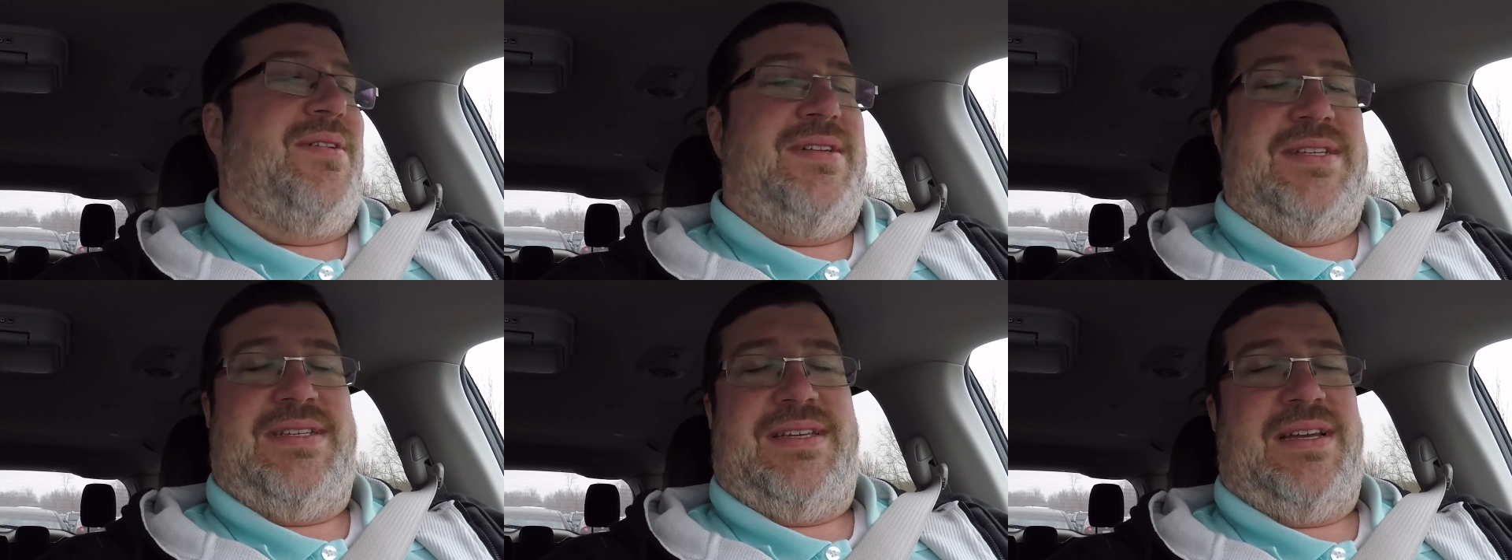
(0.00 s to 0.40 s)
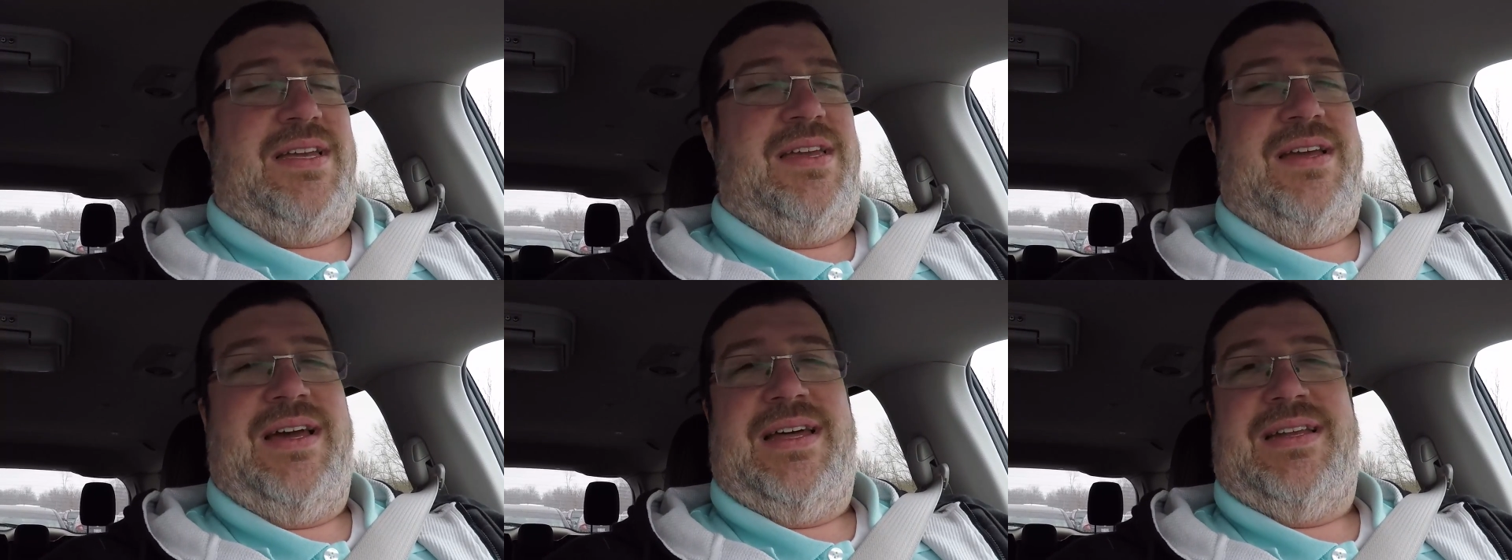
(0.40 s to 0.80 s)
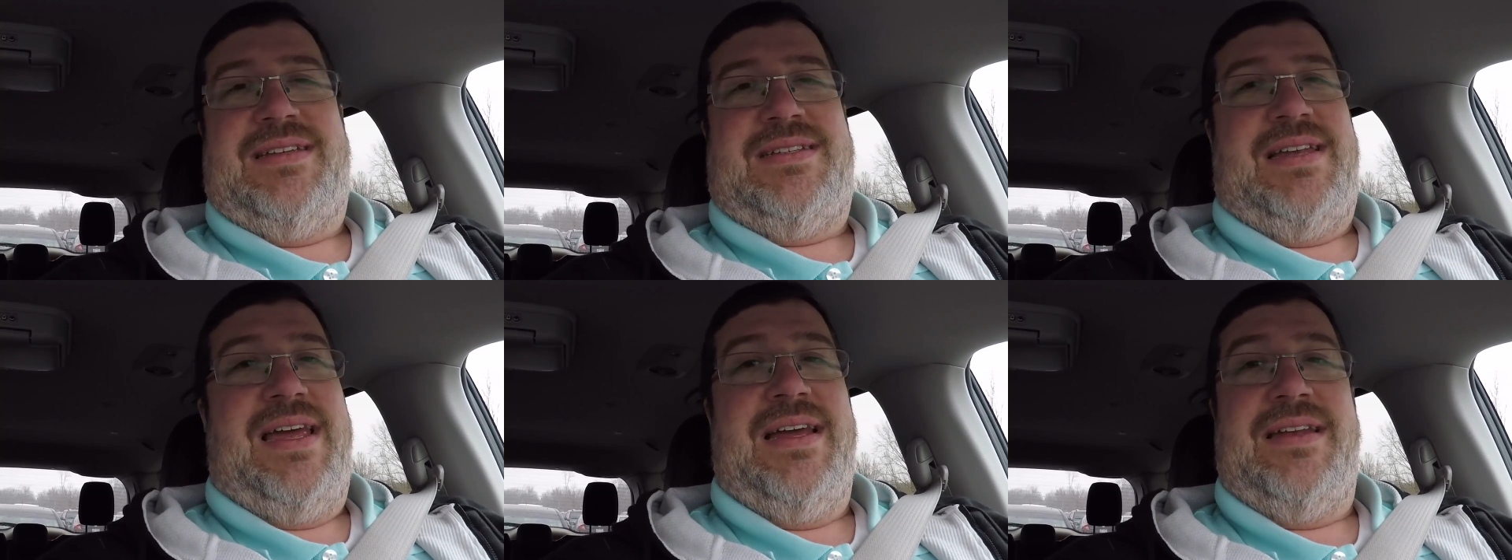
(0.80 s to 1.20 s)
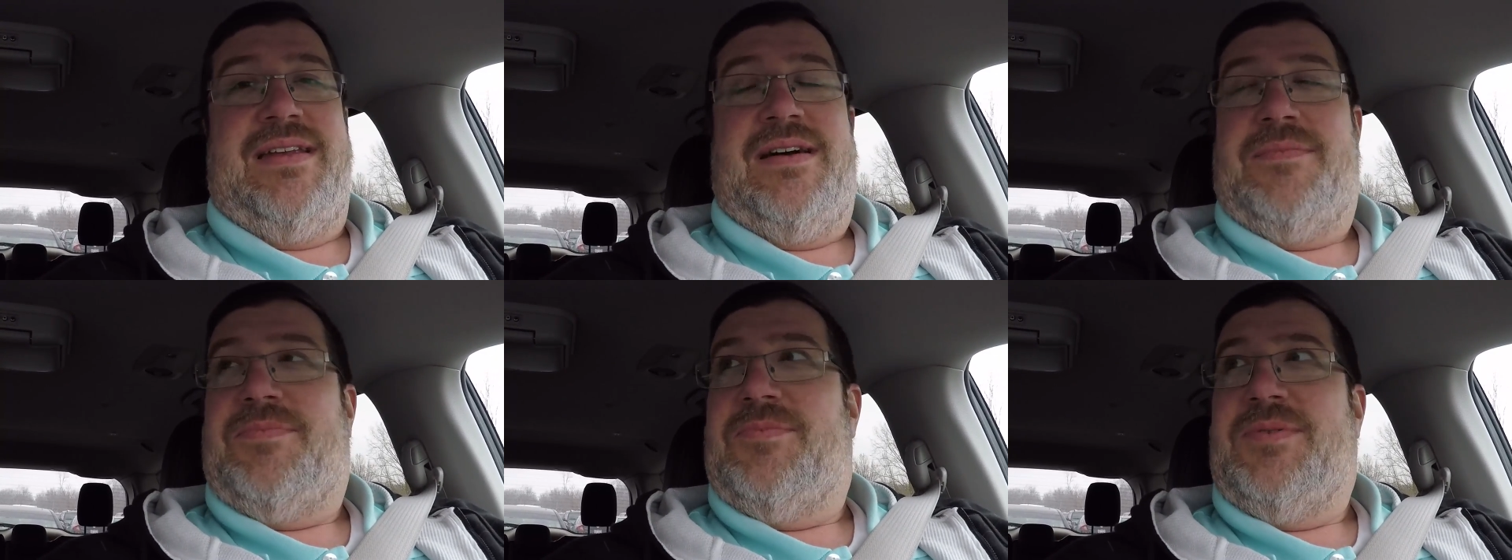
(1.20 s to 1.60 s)
I was just like, you gotta stand
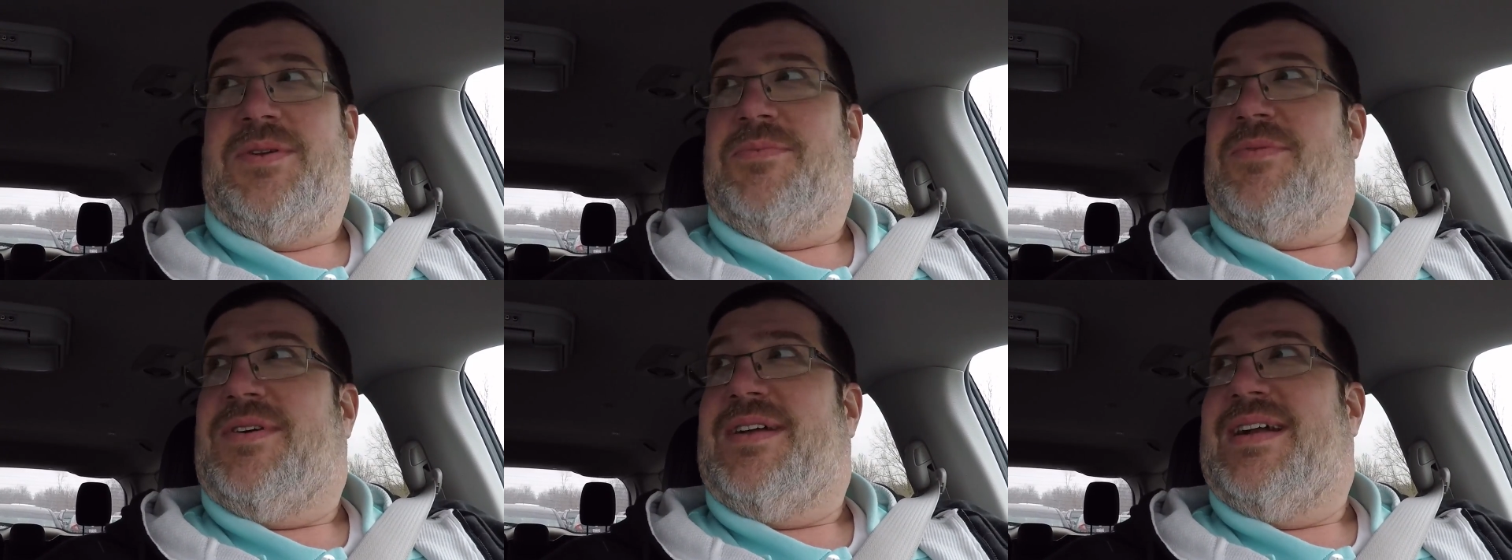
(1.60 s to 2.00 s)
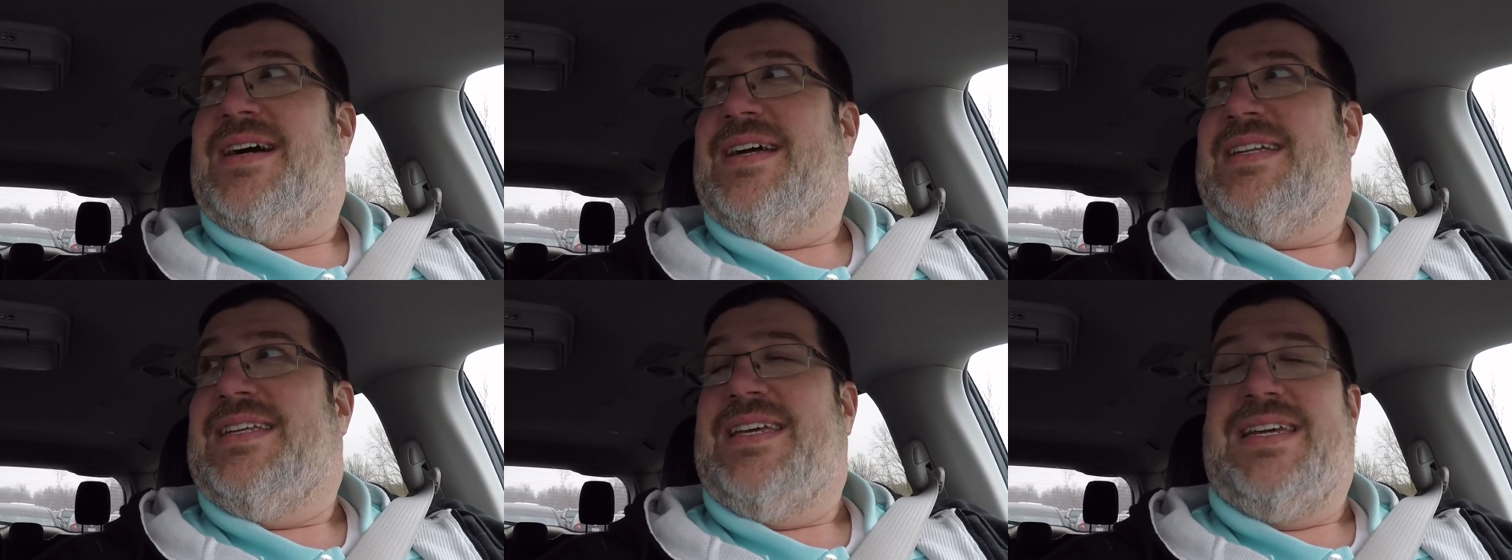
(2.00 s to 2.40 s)
up when you're working IT.